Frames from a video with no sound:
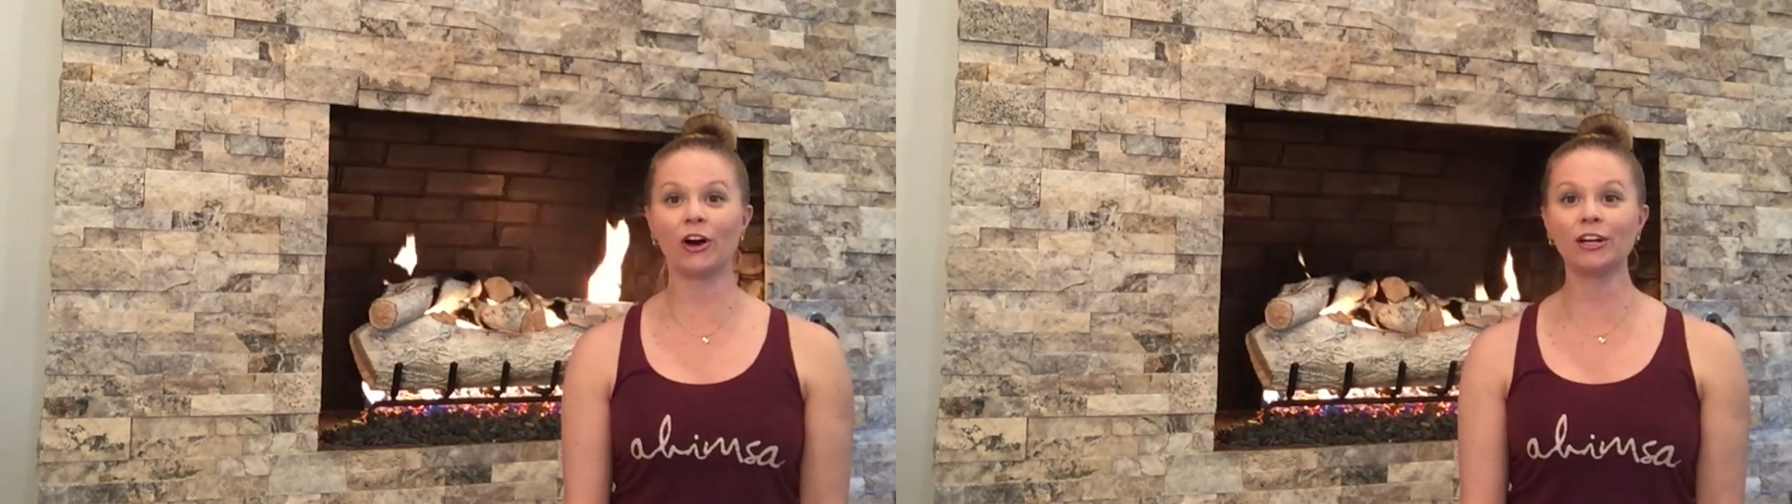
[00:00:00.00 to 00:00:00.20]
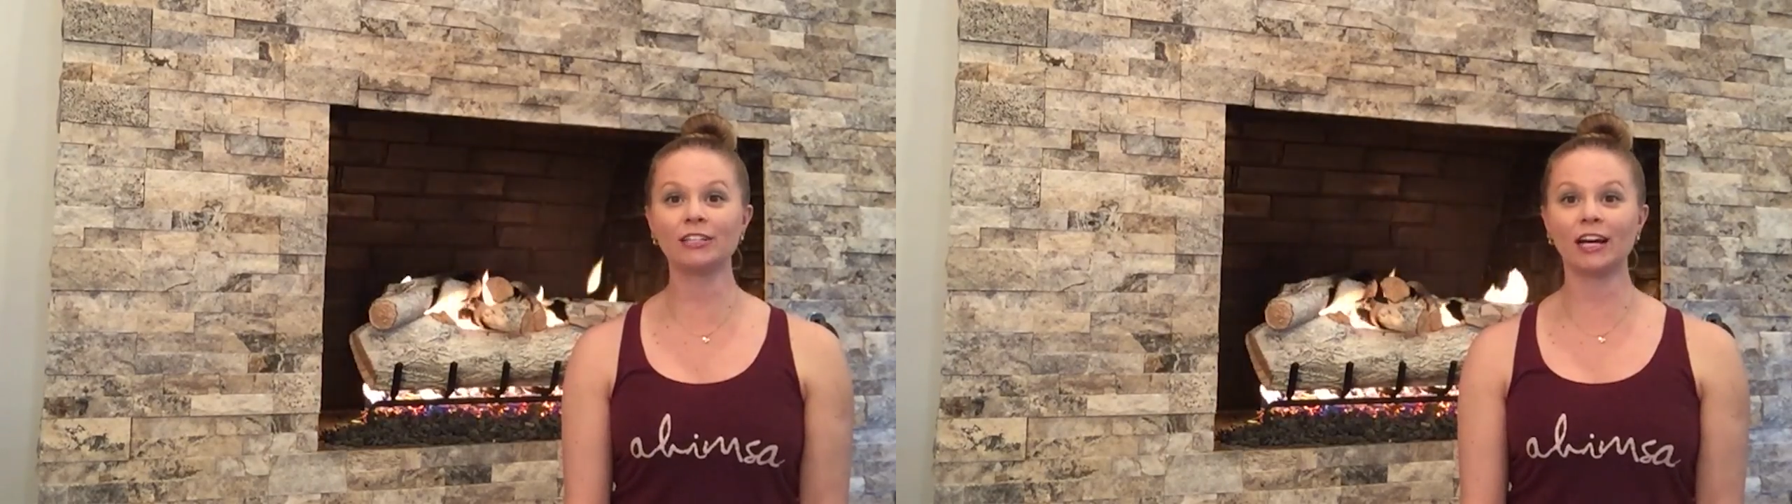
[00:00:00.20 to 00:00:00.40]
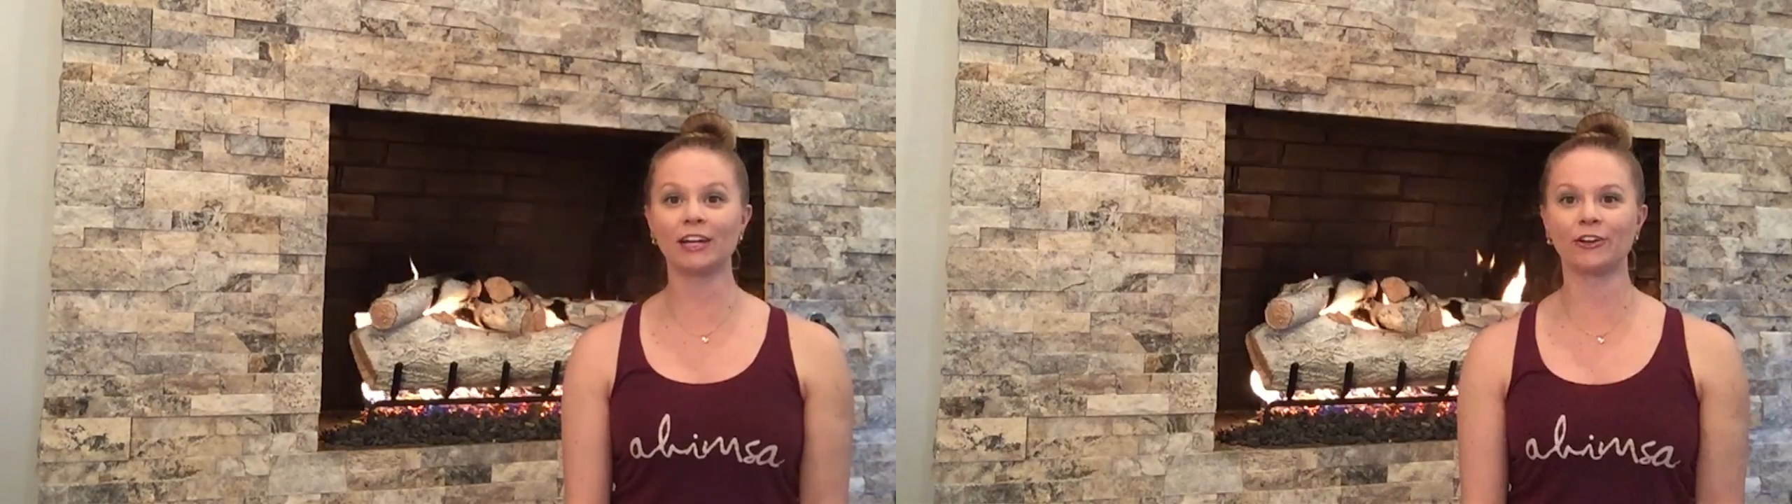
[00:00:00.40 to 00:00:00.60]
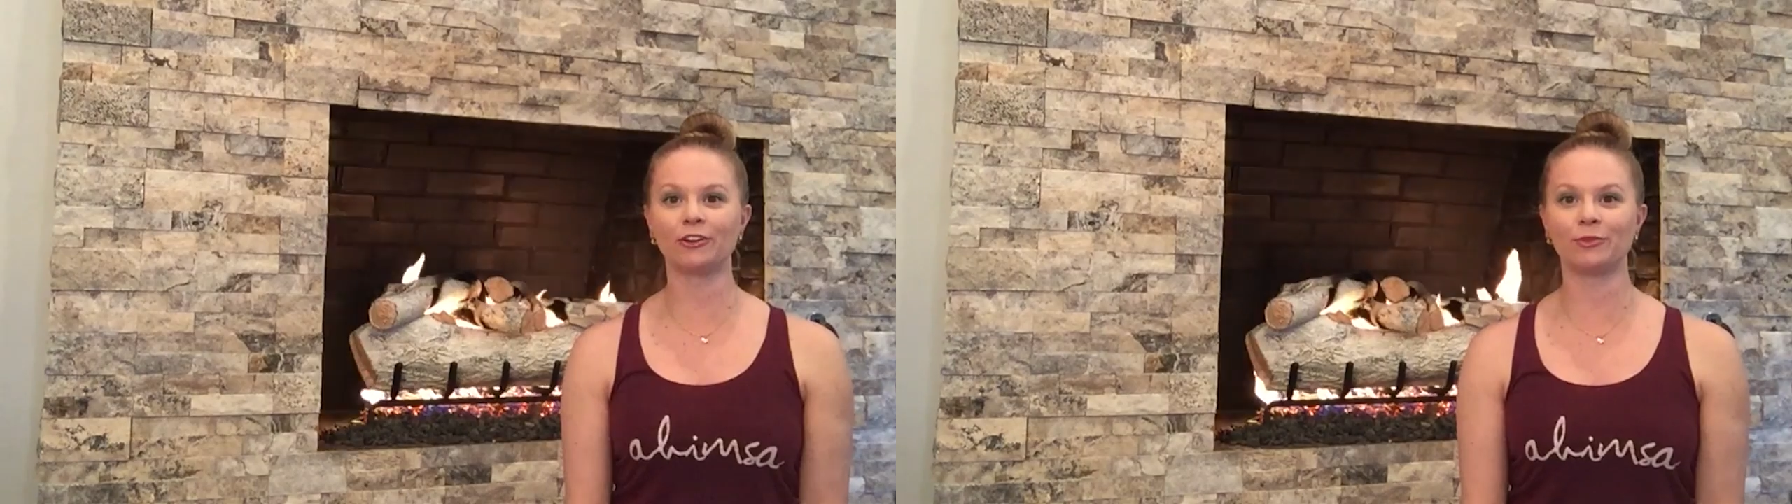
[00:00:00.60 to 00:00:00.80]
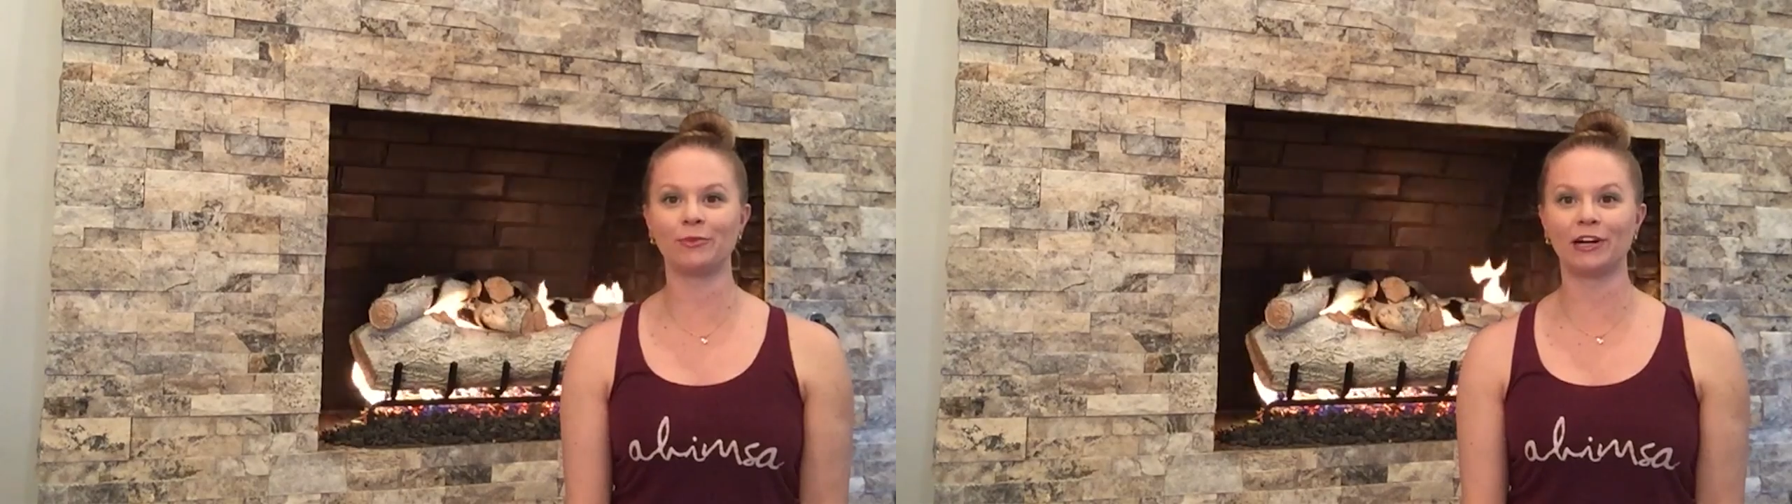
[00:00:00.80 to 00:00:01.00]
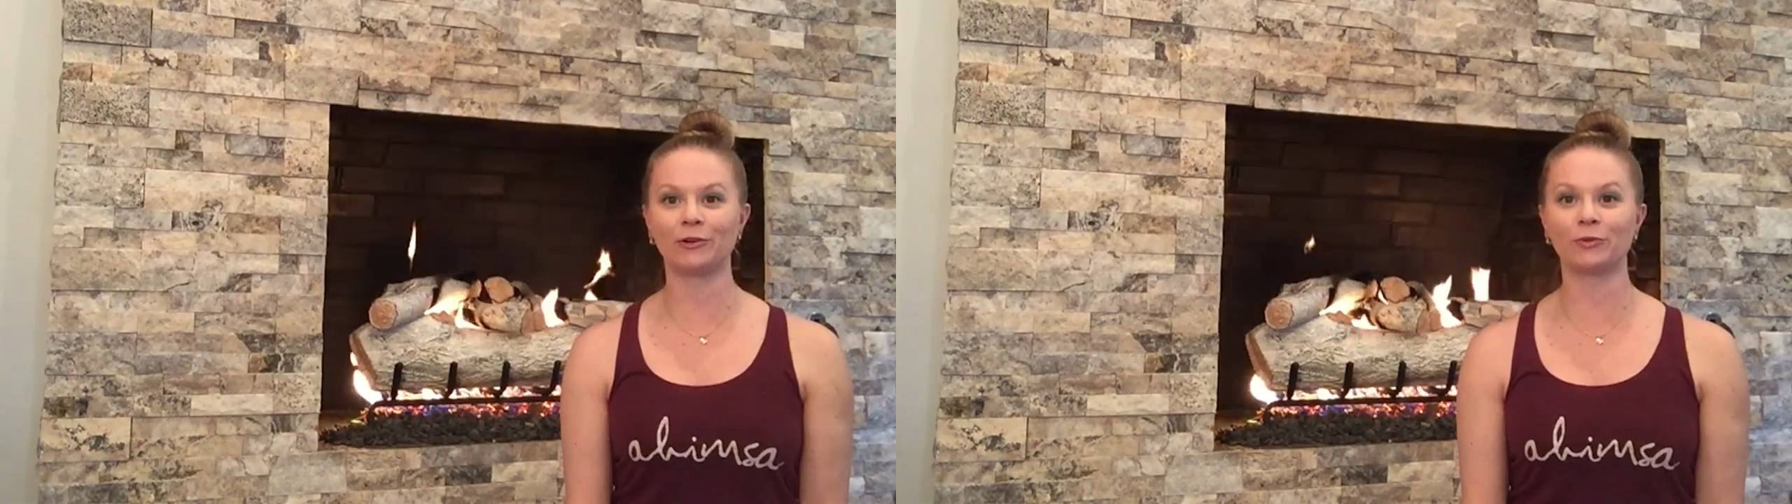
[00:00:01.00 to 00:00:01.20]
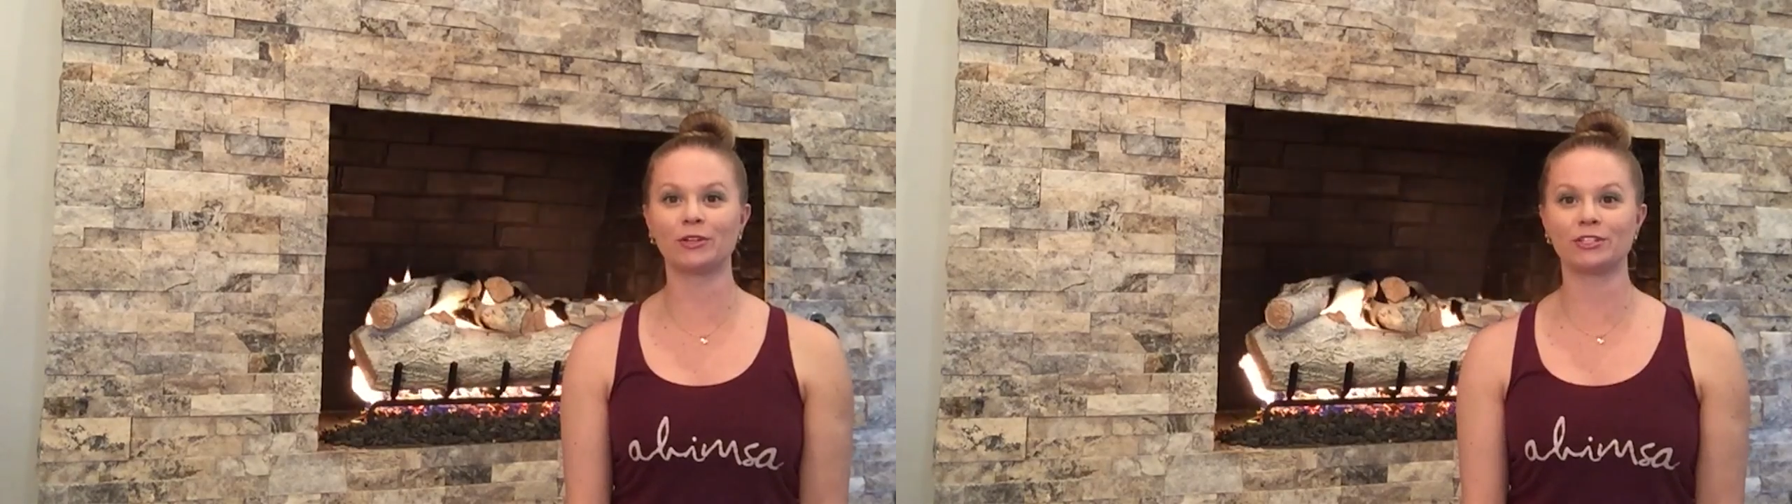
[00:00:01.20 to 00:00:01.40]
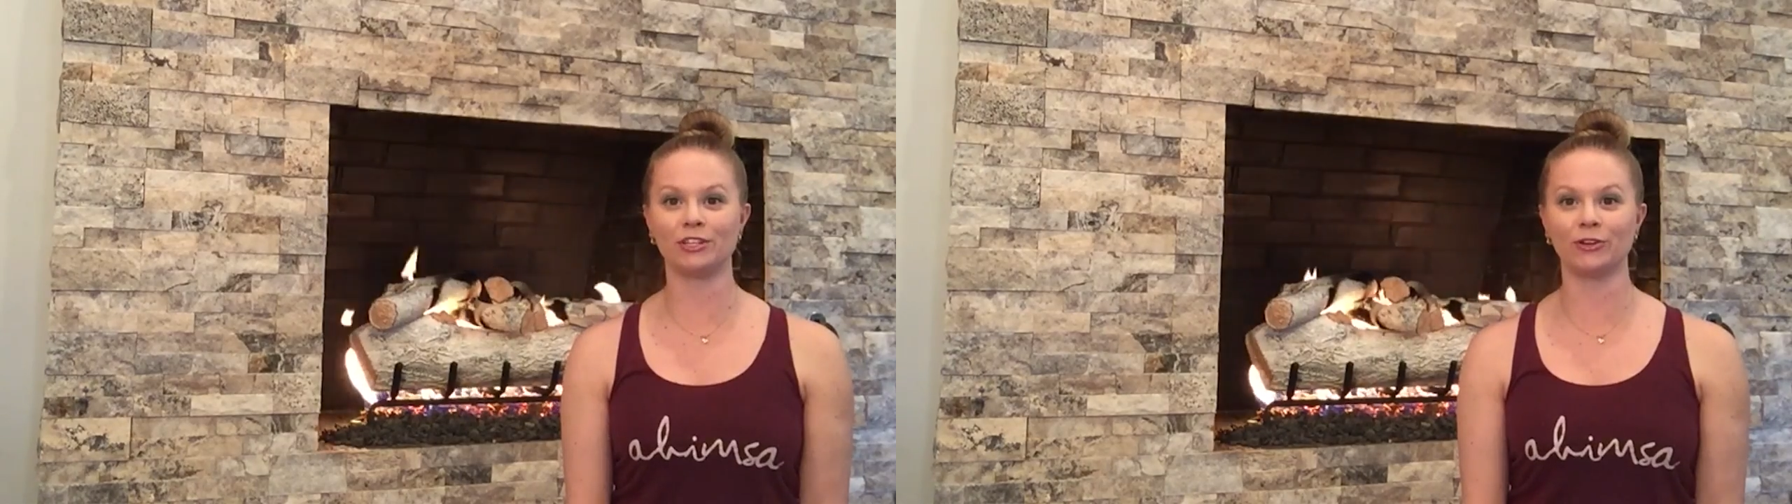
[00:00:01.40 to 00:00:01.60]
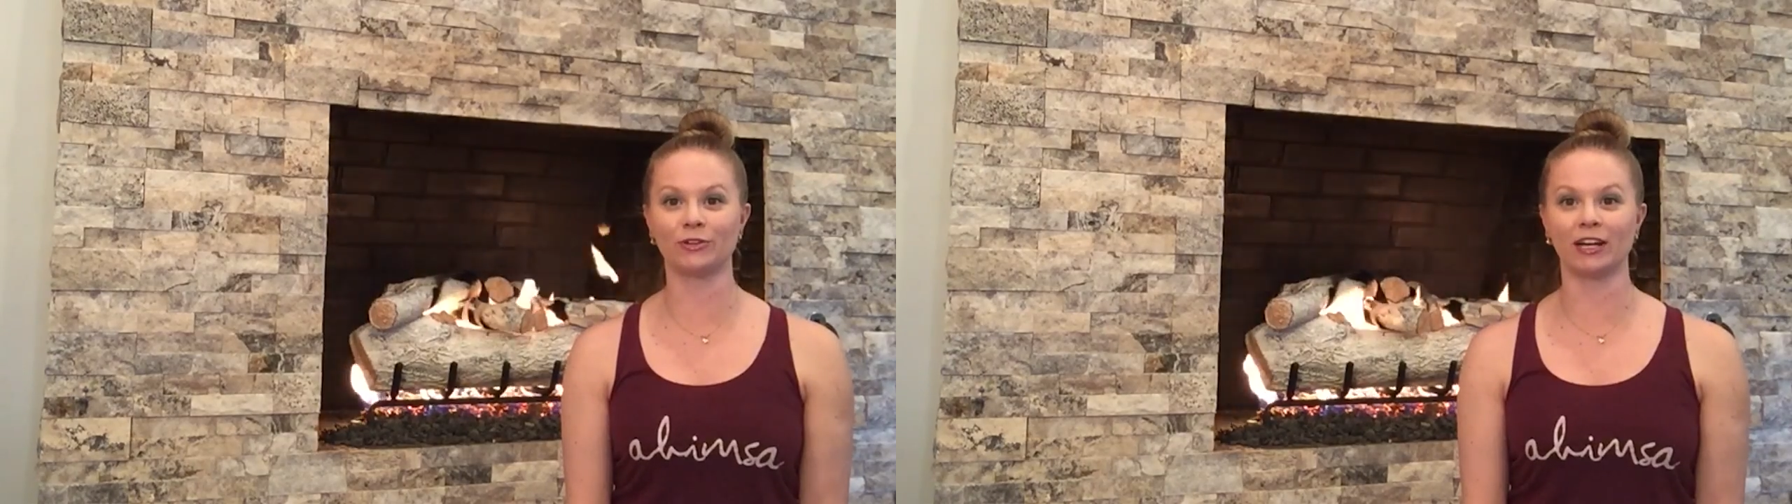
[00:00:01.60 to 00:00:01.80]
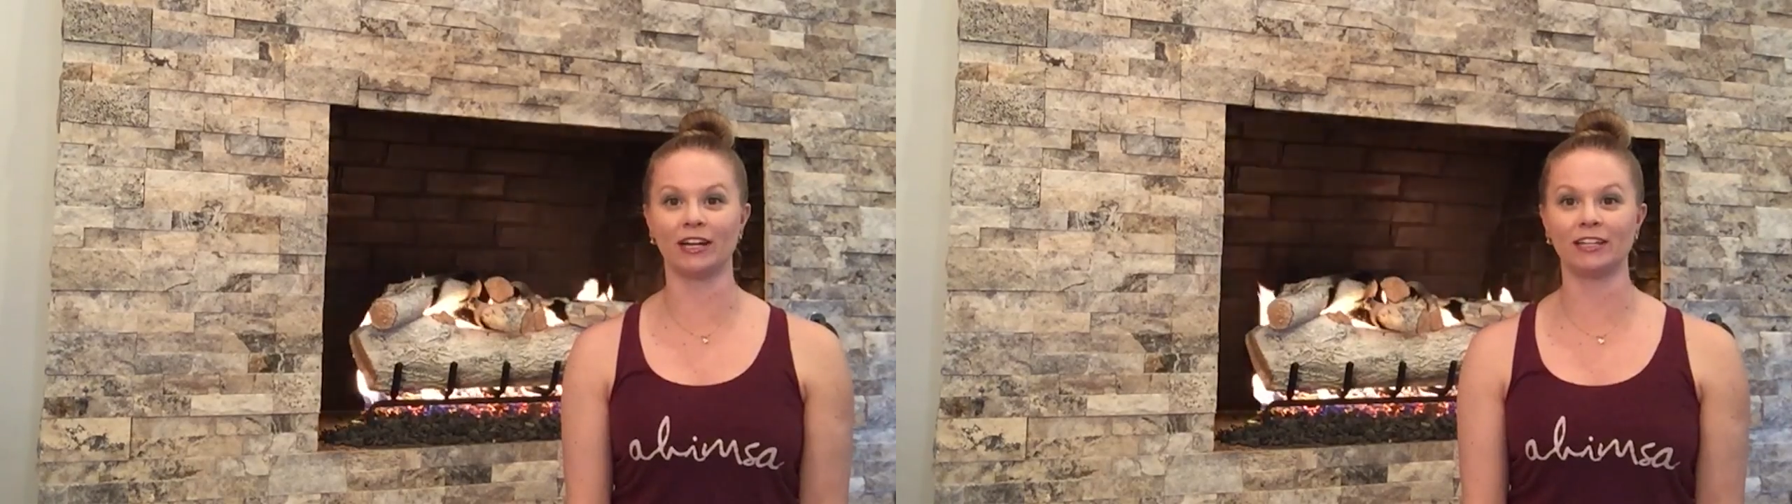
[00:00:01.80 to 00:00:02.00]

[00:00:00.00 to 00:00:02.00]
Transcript: all I heard about was yoga.